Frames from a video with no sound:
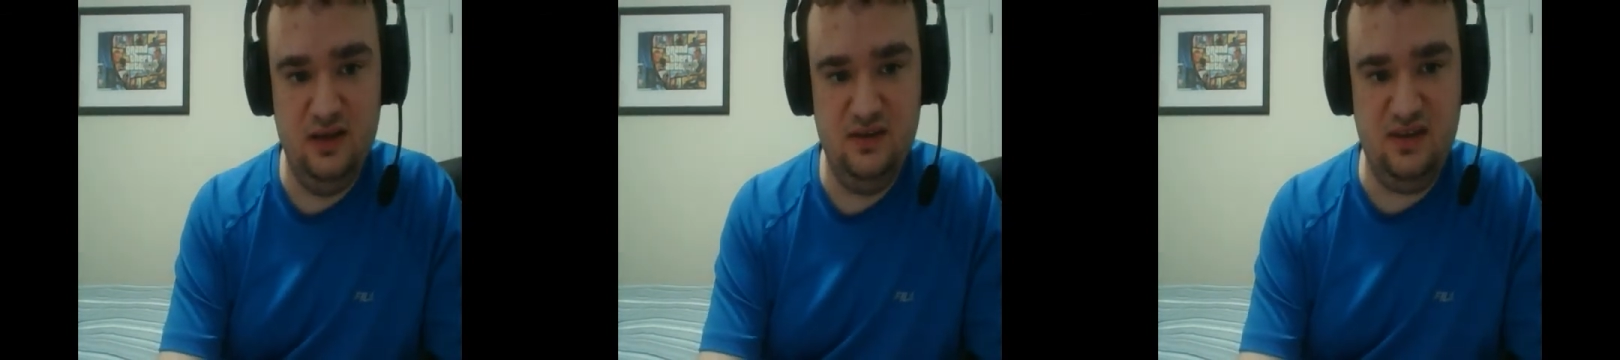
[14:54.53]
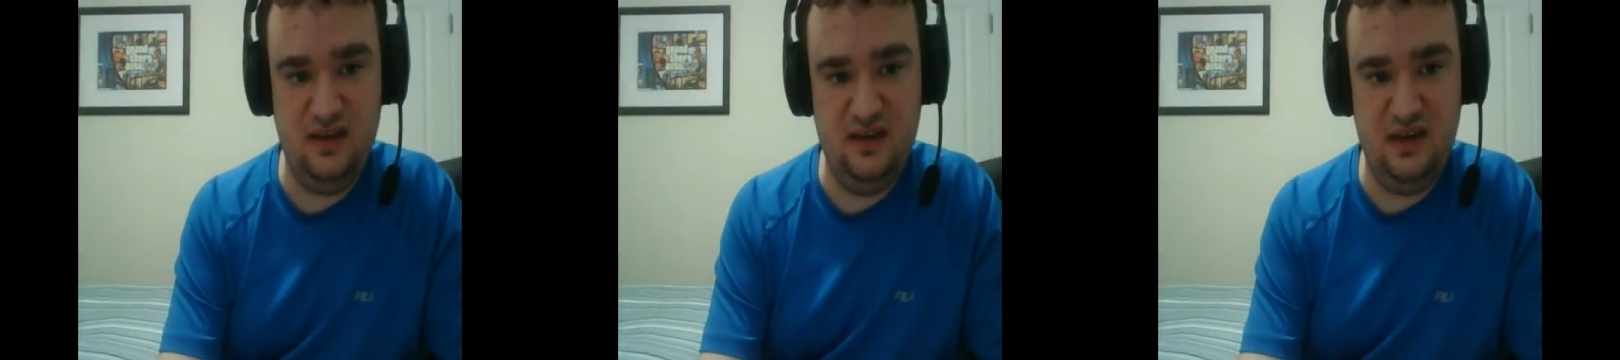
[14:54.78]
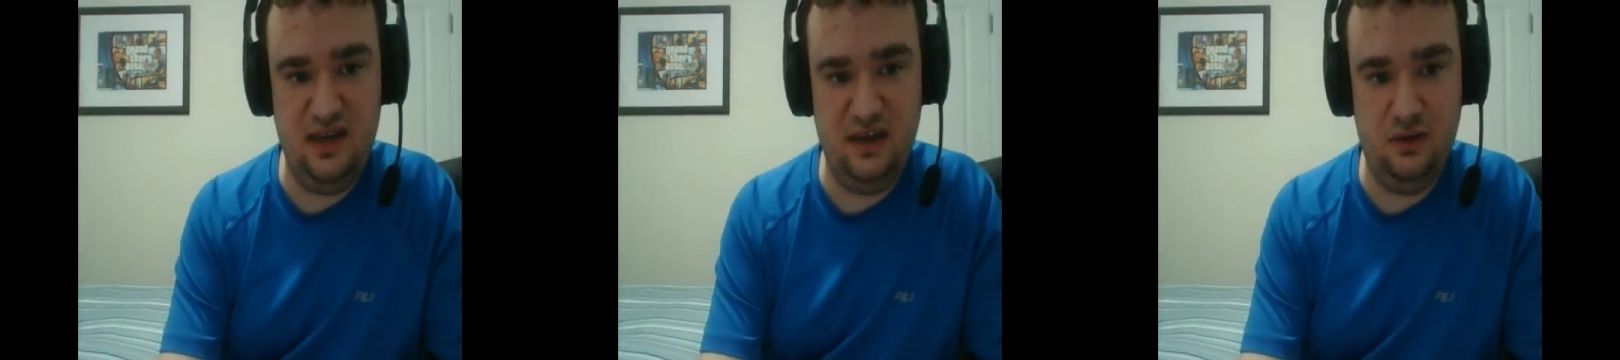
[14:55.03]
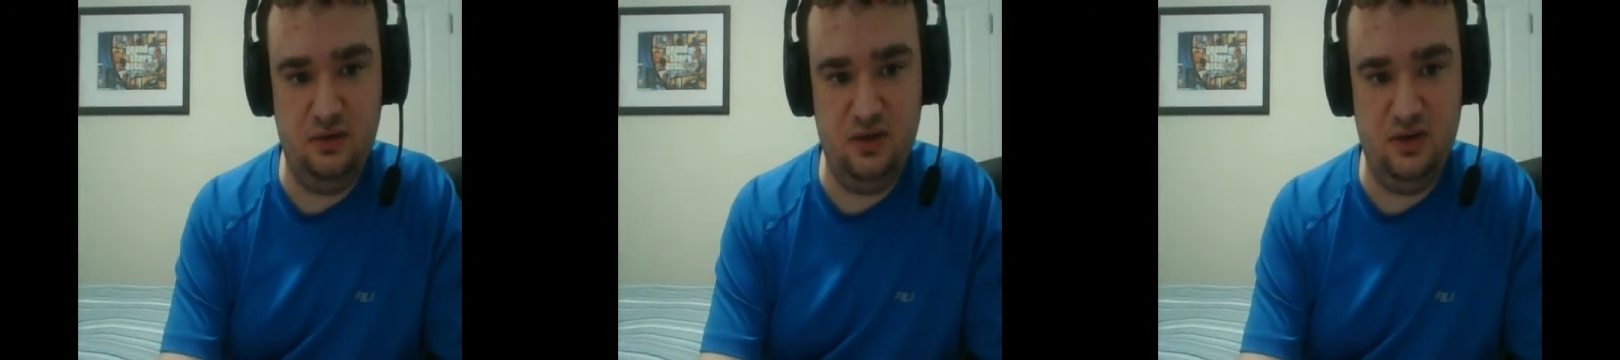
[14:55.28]

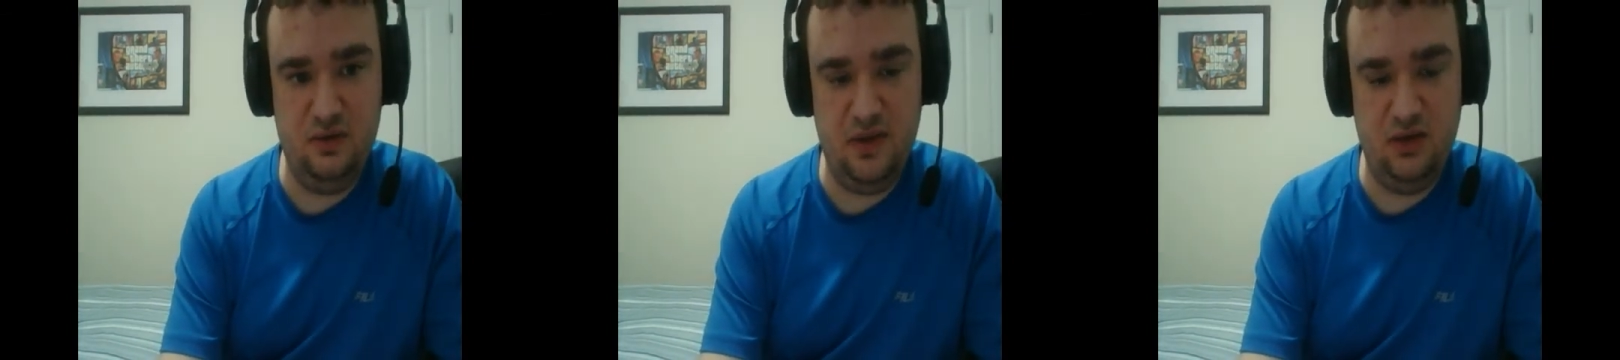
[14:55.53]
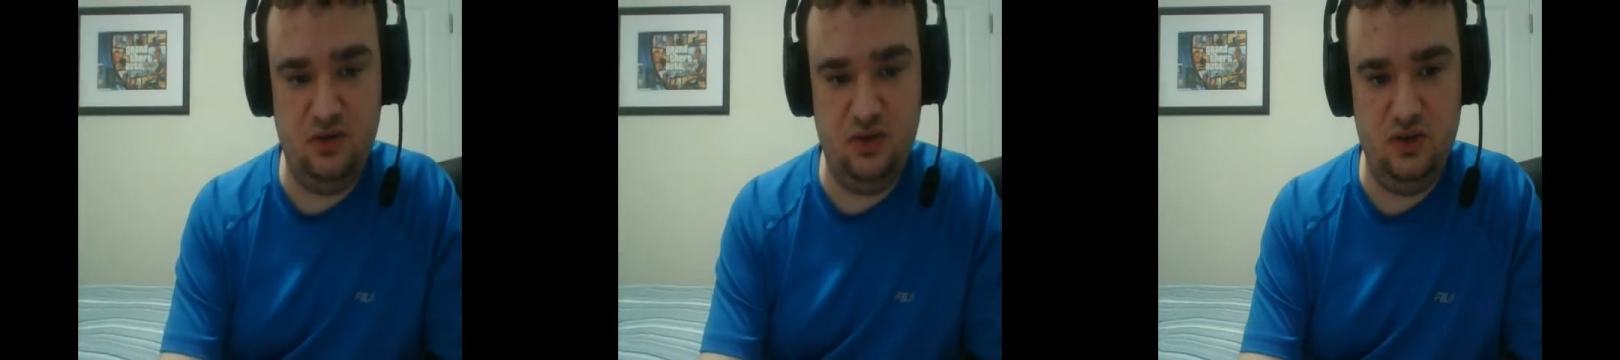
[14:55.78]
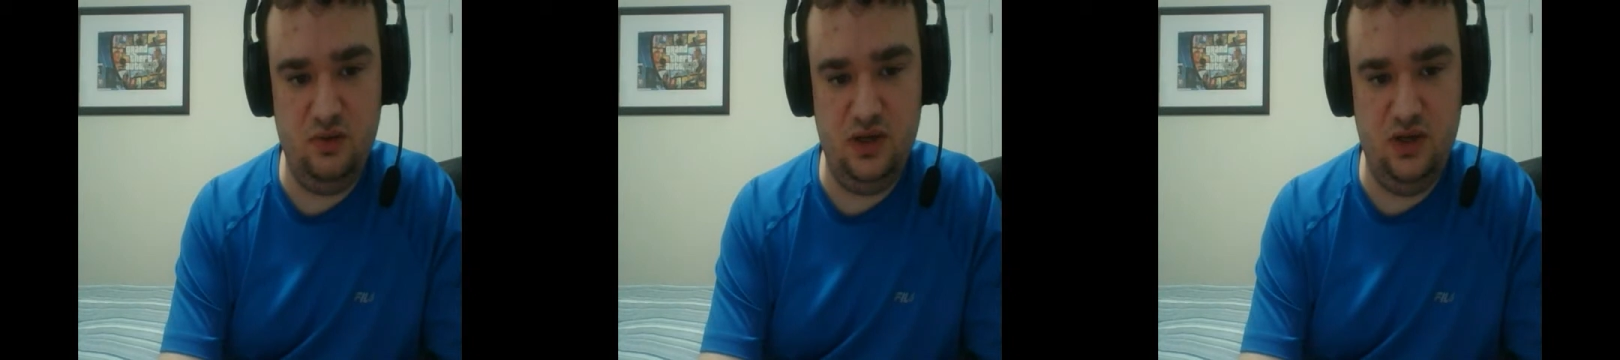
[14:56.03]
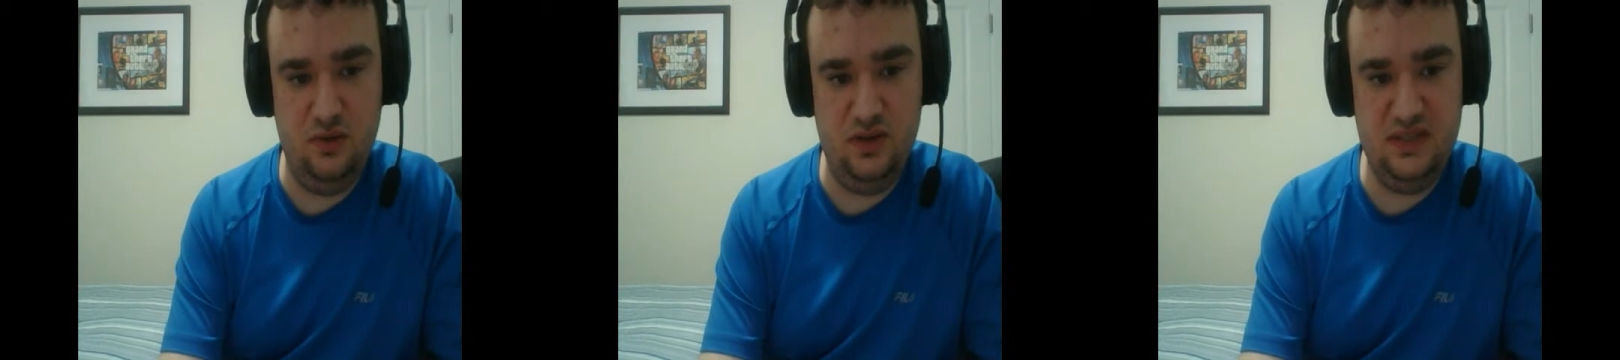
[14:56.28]
Sindel just about to do a
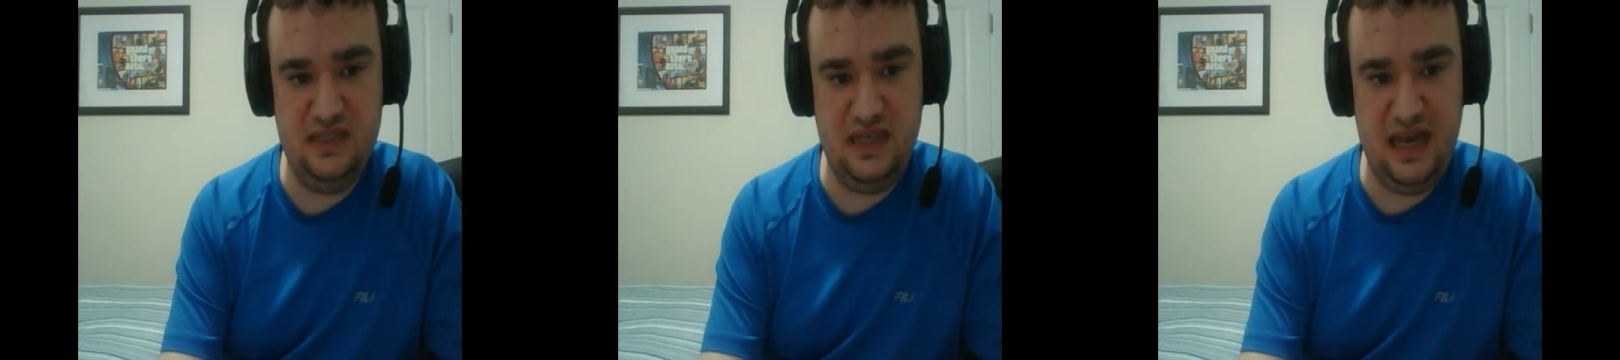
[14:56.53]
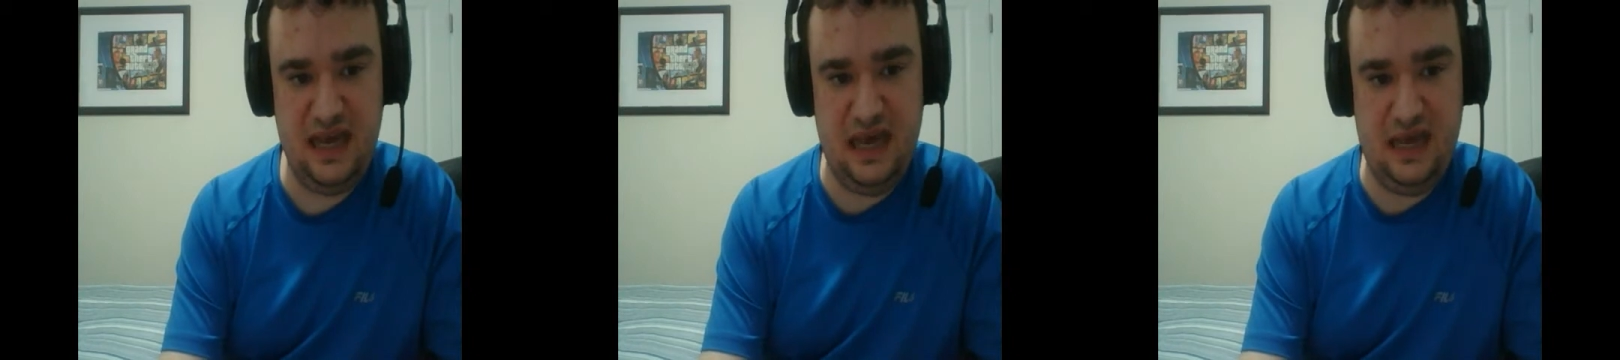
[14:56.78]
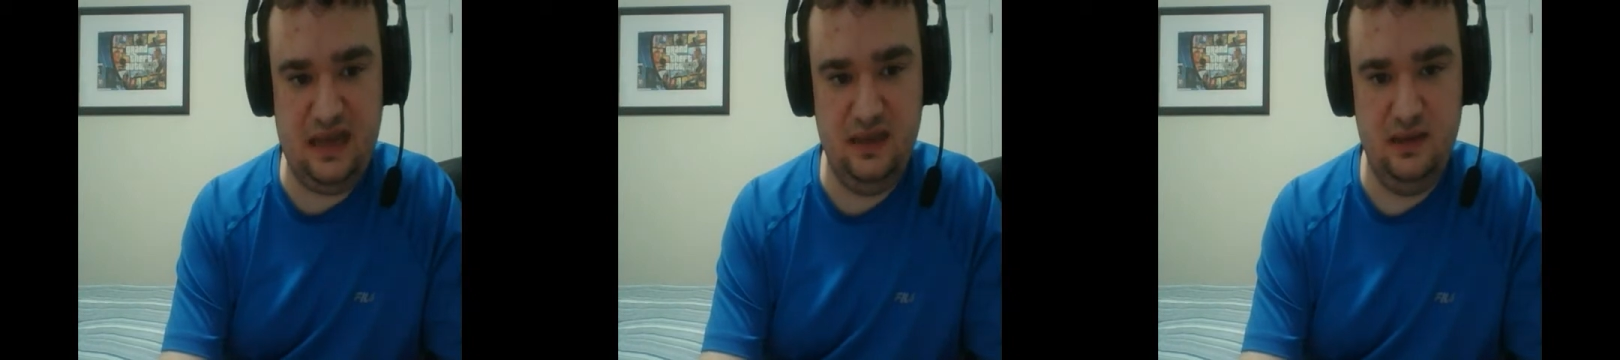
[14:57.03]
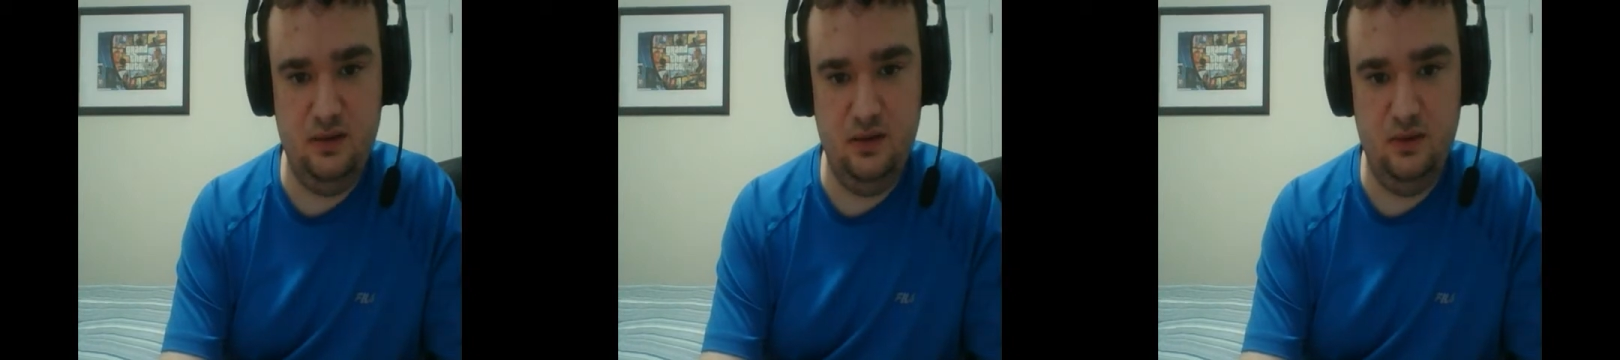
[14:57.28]
new attack
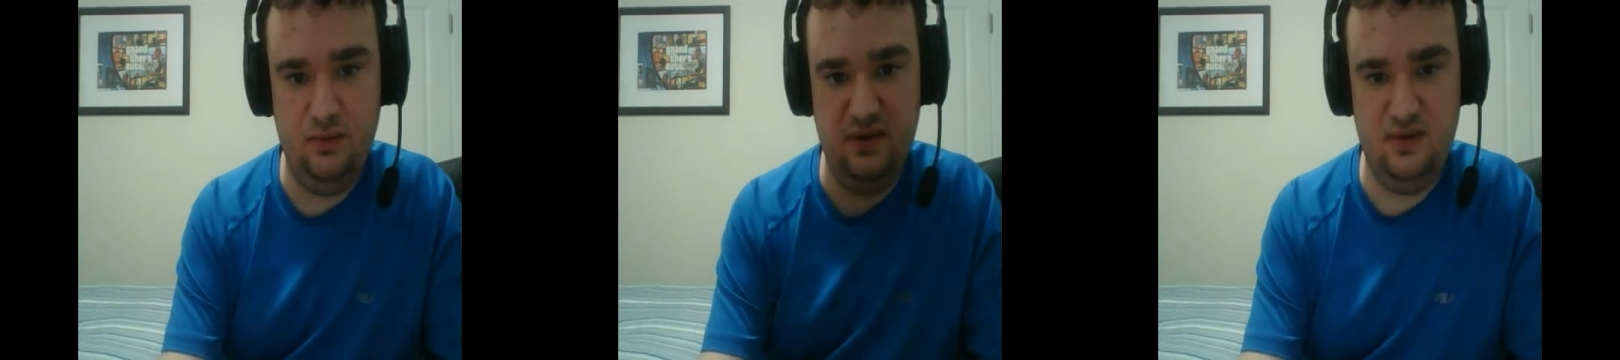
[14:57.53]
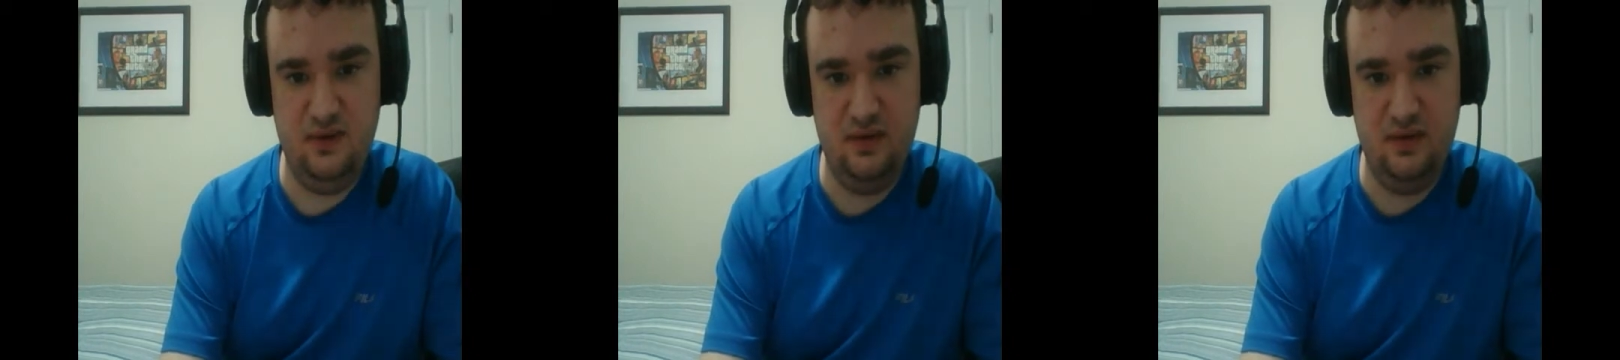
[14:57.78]
with